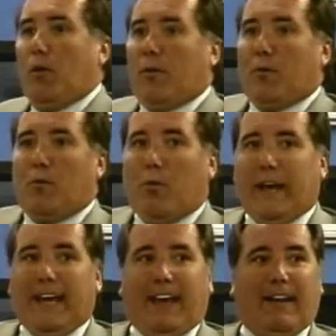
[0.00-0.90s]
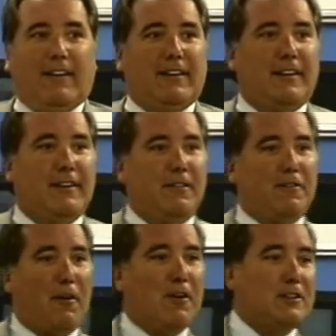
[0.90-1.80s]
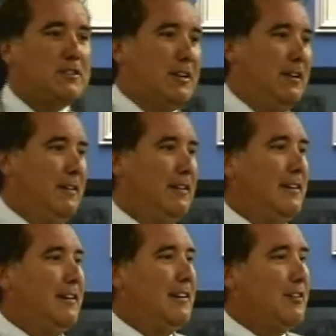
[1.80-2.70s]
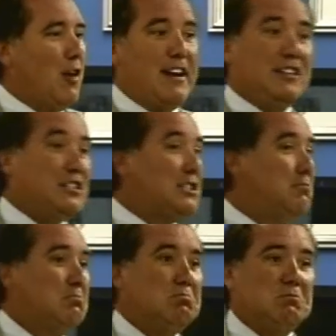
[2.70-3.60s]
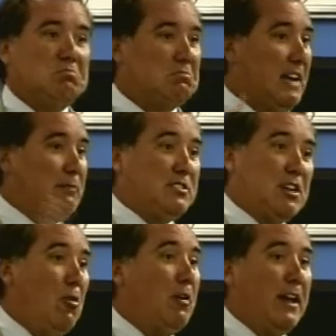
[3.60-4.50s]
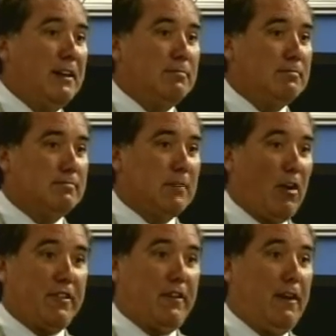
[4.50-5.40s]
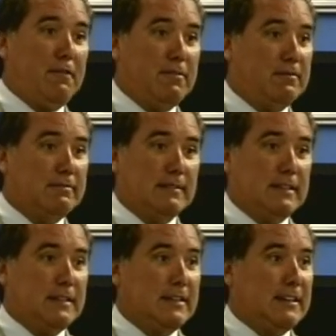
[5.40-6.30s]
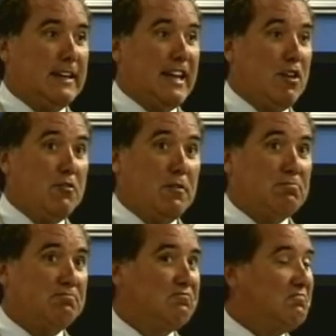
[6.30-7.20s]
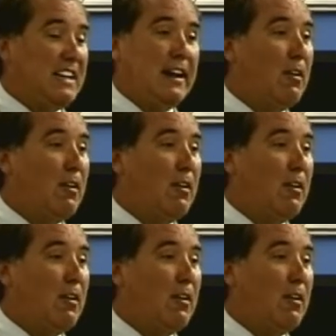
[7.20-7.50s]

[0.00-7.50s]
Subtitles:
We first tried to just let them soak in our stuff and use them. Didn't help.